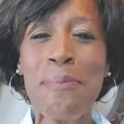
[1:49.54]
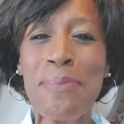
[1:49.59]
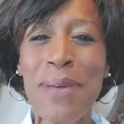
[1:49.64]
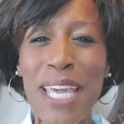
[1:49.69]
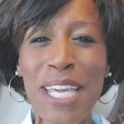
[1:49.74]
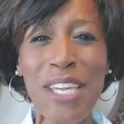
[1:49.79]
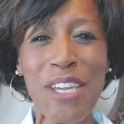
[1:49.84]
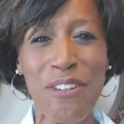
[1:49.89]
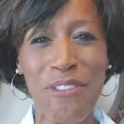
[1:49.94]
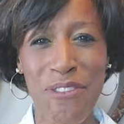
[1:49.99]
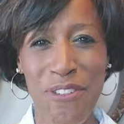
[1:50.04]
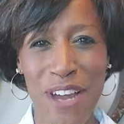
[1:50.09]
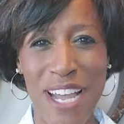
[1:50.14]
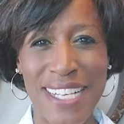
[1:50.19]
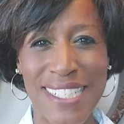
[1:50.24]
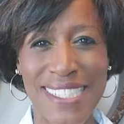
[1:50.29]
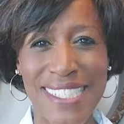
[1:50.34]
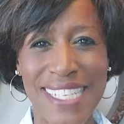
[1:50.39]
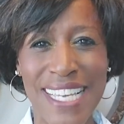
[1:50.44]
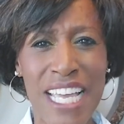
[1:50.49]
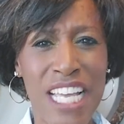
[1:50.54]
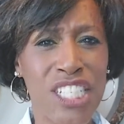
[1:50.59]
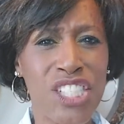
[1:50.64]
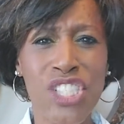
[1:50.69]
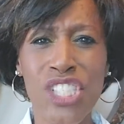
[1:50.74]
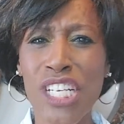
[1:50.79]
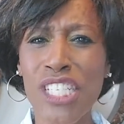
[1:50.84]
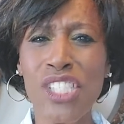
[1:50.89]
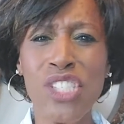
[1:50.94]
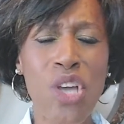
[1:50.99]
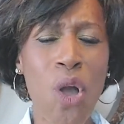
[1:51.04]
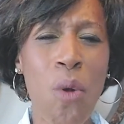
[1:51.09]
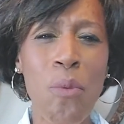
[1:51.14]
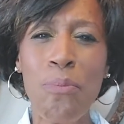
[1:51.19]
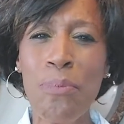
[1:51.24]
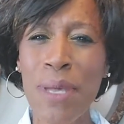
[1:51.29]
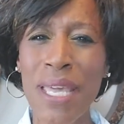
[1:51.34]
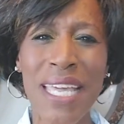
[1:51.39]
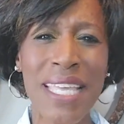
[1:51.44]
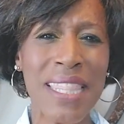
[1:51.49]
Pick your friends. Just
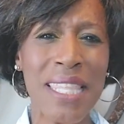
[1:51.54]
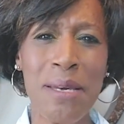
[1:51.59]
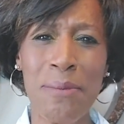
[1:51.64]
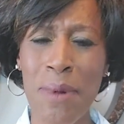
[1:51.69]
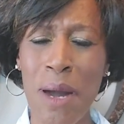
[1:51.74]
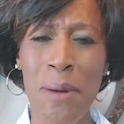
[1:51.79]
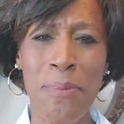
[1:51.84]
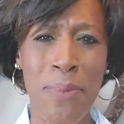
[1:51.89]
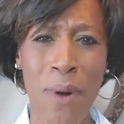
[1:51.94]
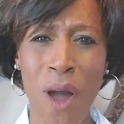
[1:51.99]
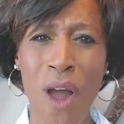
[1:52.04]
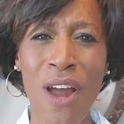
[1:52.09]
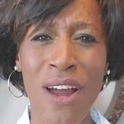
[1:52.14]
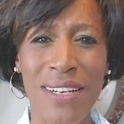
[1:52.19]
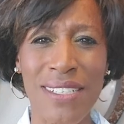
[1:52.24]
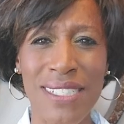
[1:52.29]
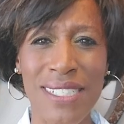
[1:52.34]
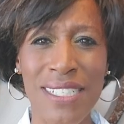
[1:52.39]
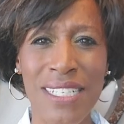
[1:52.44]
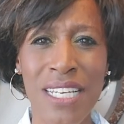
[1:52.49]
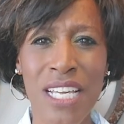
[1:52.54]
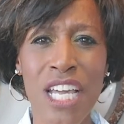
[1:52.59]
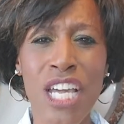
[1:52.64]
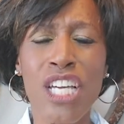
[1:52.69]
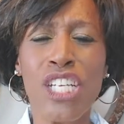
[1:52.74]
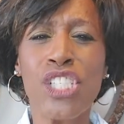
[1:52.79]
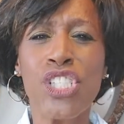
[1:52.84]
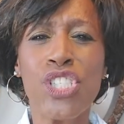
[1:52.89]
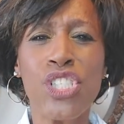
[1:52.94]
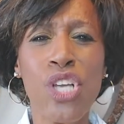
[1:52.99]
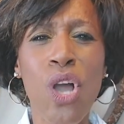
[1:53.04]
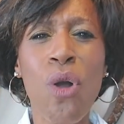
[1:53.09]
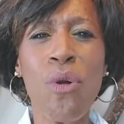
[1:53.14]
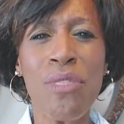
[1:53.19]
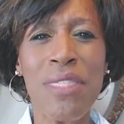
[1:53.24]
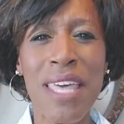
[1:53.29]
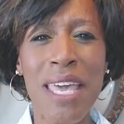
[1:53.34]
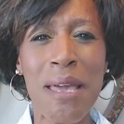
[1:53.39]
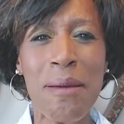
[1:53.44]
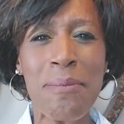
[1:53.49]
don't pick them apart.
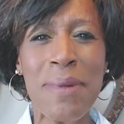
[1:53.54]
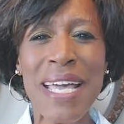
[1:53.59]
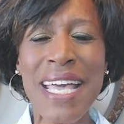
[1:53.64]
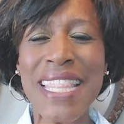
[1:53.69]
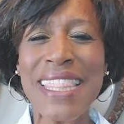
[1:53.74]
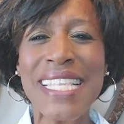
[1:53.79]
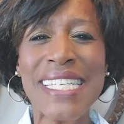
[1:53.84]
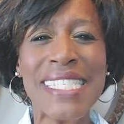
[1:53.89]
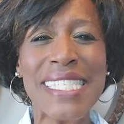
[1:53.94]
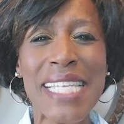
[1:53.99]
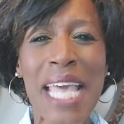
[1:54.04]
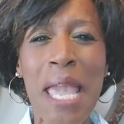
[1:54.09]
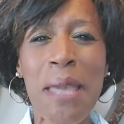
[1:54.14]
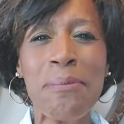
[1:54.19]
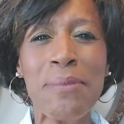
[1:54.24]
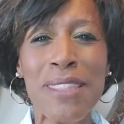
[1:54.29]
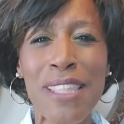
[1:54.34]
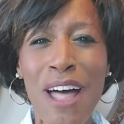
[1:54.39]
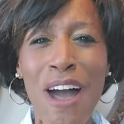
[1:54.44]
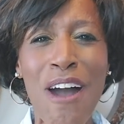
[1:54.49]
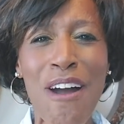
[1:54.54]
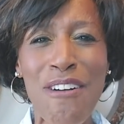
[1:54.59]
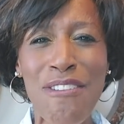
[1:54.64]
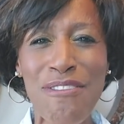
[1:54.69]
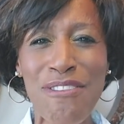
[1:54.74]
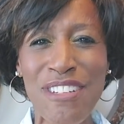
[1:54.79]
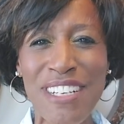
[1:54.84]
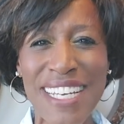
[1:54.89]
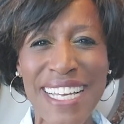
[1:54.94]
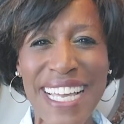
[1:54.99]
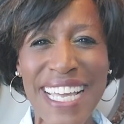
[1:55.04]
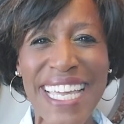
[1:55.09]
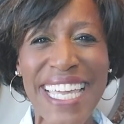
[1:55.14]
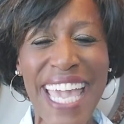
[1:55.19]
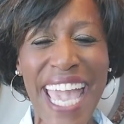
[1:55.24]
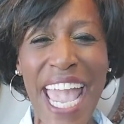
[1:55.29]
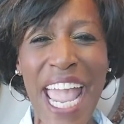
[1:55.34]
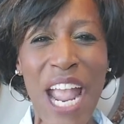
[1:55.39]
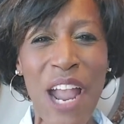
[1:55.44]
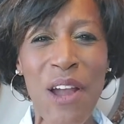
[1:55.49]
Show them the same love,
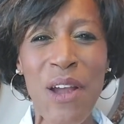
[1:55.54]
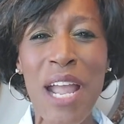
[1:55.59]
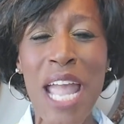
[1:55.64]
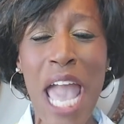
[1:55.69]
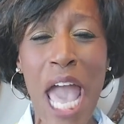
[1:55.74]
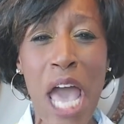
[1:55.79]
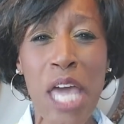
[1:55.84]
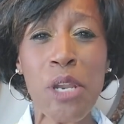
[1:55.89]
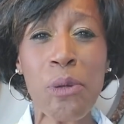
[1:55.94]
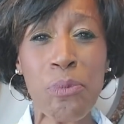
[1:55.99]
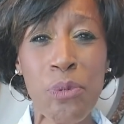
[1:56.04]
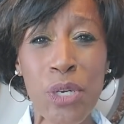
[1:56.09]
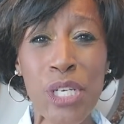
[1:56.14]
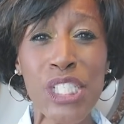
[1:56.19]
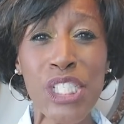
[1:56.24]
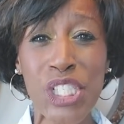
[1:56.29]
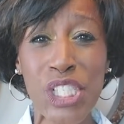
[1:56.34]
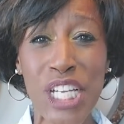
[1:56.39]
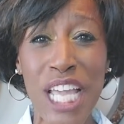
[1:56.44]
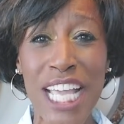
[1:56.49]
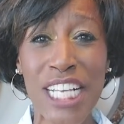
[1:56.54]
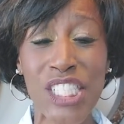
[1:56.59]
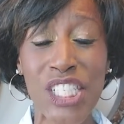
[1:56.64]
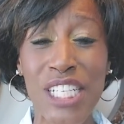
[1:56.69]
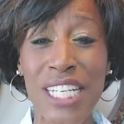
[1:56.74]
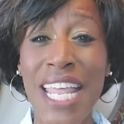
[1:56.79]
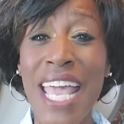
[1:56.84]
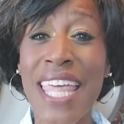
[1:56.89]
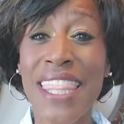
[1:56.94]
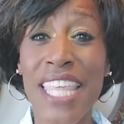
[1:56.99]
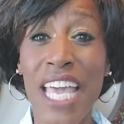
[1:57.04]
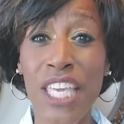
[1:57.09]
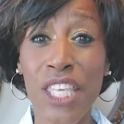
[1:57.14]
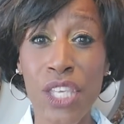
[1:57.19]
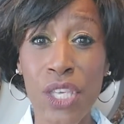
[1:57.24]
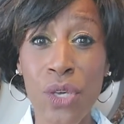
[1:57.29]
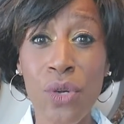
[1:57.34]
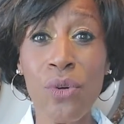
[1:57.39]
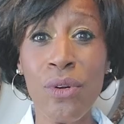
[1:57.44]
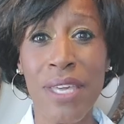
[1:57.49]
care, and appreciation that
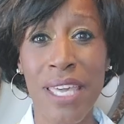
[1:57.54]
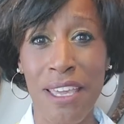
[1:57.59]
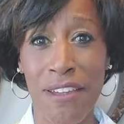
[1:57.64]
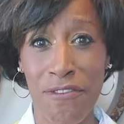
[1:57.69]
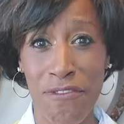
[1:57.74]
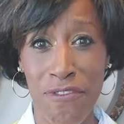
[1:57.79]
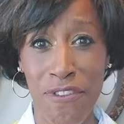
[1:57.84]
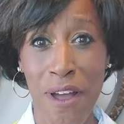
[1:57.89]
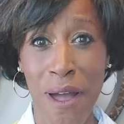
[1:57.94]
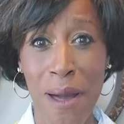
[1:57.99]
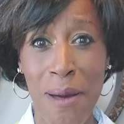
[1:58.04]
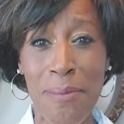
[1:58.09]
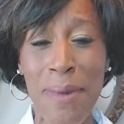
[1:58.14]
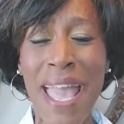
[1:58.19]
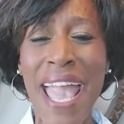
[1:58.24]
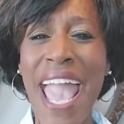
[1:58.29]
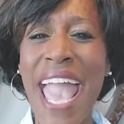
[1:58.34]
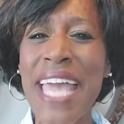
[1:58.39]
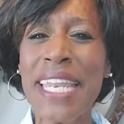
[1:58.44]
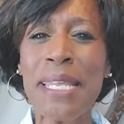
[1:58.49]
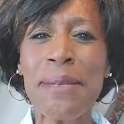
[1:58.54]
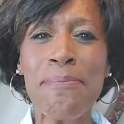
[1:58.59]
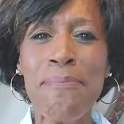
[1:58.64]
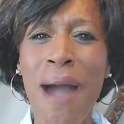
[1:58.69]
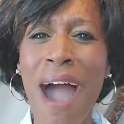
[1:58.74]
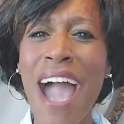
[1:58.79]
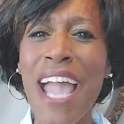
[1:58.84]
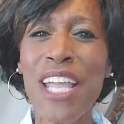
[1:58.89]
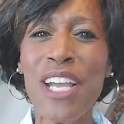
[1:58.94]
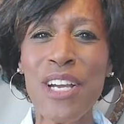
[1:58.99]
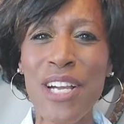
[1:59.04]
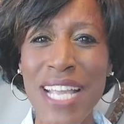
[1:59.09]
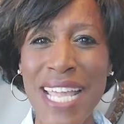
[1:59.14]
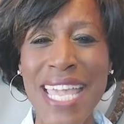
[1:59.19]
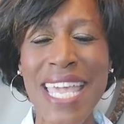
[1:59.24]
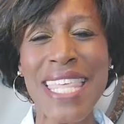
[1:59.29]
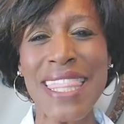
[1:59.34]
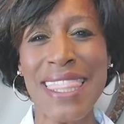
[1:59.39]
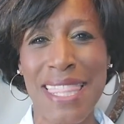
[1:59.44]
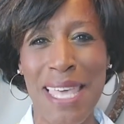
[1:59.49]
you get from and admire
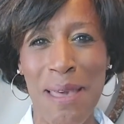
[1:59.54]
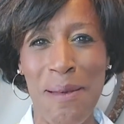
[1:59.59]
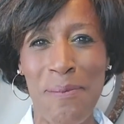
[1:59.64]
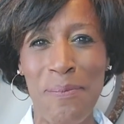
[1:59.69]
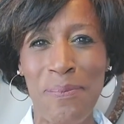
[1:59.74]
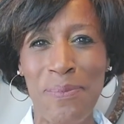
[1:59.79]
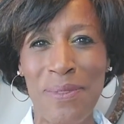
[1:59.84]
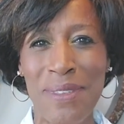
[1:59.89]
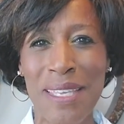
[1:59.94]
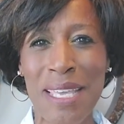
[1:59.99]
in them.